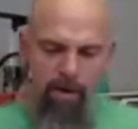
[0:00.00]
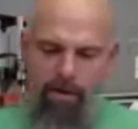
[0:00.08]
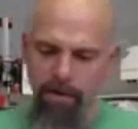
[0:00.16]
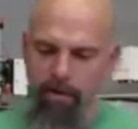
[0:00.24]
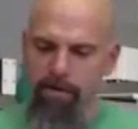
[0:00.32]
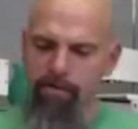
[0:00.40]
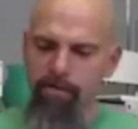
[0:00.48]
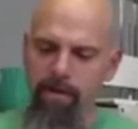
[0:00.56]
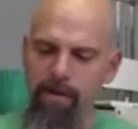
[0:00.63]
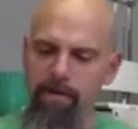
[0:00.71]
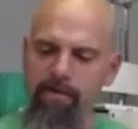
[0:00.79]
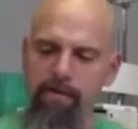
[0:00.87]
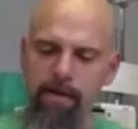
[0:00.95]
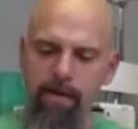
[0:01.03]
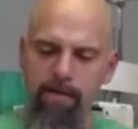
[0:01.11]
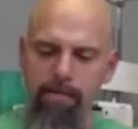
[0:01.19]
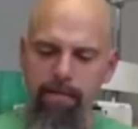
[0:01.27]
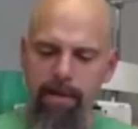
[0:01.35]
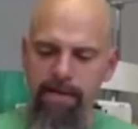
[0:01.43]
All you're going to see is the
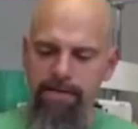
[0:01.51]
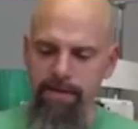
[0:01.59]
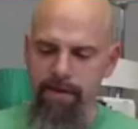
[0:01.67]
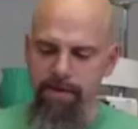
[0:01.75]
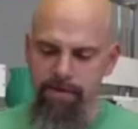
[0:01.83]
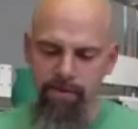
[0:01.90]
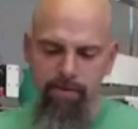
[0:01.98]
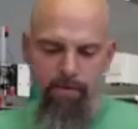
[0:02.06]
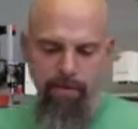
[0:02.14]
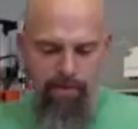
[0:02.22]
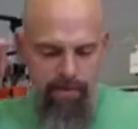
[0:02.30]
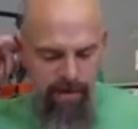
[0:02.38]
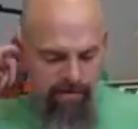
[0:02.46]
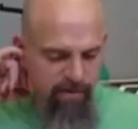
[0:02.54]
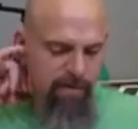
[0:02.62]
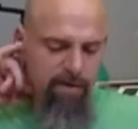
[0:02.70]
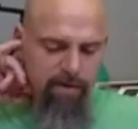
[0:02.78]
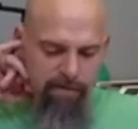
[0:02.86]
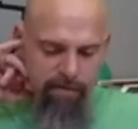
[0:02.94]
plastic extruder. That's the only
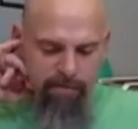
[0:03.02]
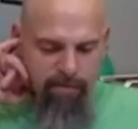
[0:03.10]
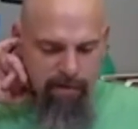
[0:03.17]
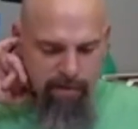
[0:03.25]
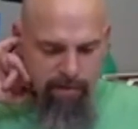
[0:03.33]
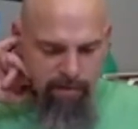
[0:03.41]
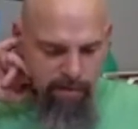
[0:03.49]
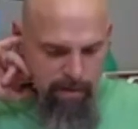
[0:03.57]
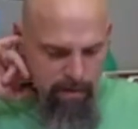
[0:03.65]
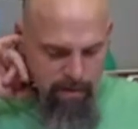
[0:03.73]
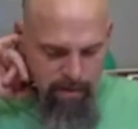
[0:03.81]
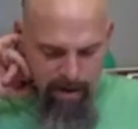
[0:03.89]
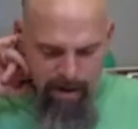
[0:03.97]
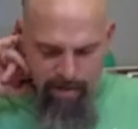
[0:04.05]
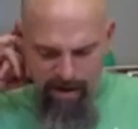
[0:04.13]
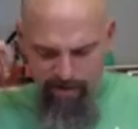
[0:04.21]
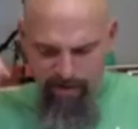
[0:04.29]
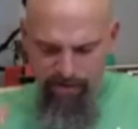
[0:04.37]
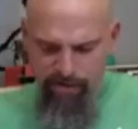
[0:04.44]
difference, really. I might
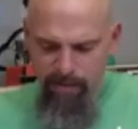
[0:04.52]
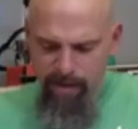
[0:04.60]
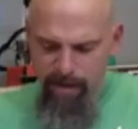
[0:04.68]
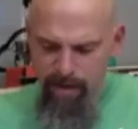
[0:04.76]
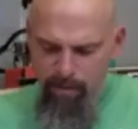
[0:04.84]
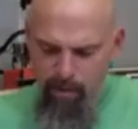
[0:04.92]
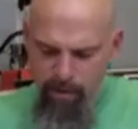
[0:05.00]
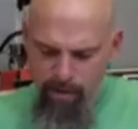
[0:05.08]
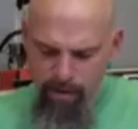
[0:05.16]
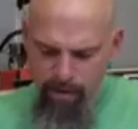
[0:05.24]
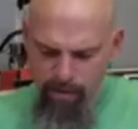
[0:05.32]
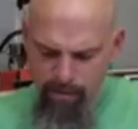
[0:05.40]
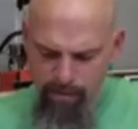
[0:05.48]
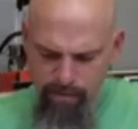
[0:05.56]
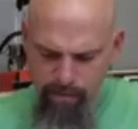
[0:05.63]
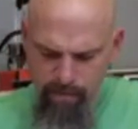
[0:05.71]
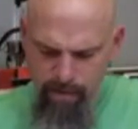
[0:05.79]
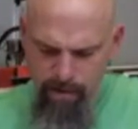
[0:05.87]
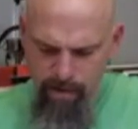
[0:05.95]
have done some cleanup work
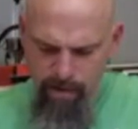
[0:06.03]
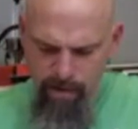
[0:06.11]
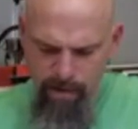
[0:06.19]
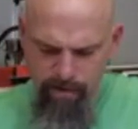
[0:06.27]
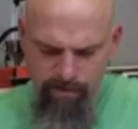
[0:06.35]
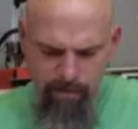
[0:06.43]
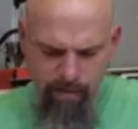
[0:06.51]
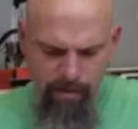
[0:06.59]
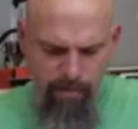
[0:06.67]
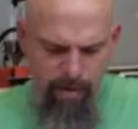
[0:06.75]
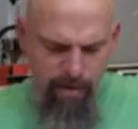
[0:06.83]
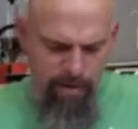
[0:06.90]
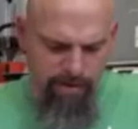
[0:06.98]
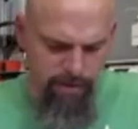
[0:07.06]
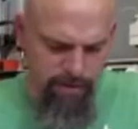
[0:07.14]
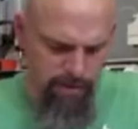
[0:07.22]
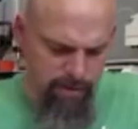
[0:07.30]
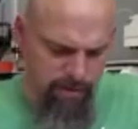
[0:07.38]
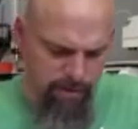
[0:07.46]
on uh, some other
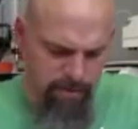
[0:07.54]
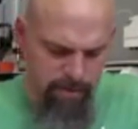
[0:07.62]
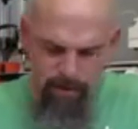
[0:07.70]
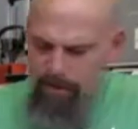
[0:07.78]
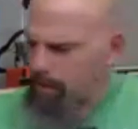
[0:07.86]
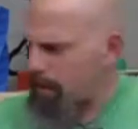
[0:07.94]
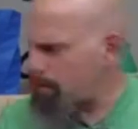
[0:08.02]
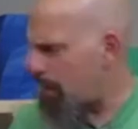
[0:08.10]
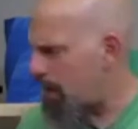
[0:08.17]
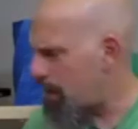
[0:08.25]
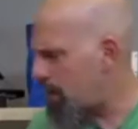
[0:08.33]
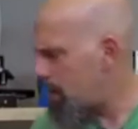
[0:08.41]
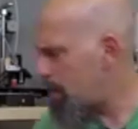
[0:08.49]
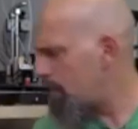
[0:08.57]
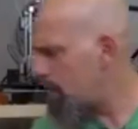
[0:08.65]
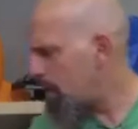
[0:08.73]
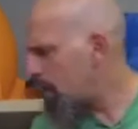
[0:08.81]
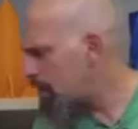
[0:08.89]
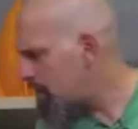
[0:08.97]
parts on that model.
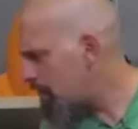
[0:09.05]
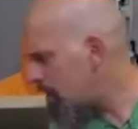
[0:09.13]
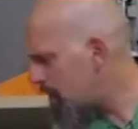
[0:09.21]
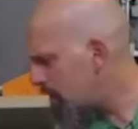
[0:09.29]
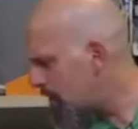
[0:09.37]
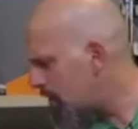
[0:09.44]
I could tell you.